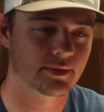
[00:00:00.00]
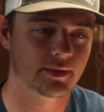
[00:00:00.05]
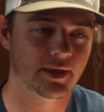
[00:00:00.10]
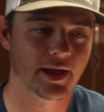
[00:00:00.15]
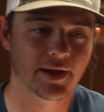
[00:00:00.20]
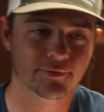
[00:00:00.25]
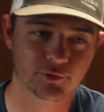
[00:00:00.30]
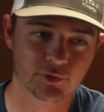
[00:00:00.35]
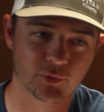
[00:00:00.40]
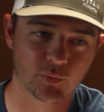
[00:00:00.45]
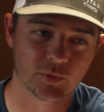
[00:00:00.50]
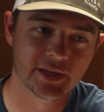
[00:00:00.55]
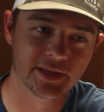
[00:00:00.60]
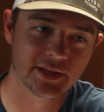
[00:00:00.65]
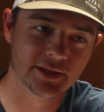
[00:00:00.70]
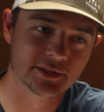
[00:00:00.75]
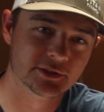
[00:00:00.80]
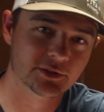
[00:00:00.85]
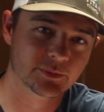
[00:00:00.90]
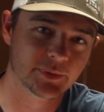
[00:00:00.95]
after the
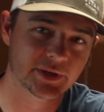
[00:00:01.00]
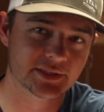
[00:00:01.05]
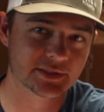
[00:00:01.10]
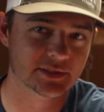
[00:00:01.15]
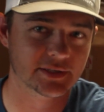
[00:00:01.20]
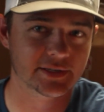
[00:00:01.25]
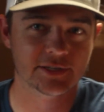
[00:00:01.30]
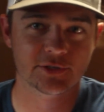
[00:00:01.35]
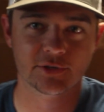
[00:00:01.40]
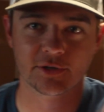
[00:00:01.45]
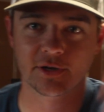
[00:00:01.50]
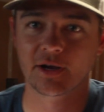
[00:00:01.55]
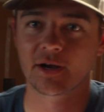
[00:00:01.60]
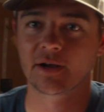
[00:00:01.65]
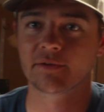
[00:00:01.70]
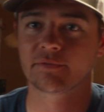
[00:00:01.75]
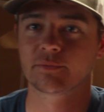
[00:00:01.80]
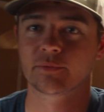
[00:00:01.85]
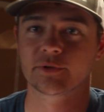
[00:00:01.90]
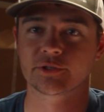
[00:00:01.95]
weekend. So basically, he took off,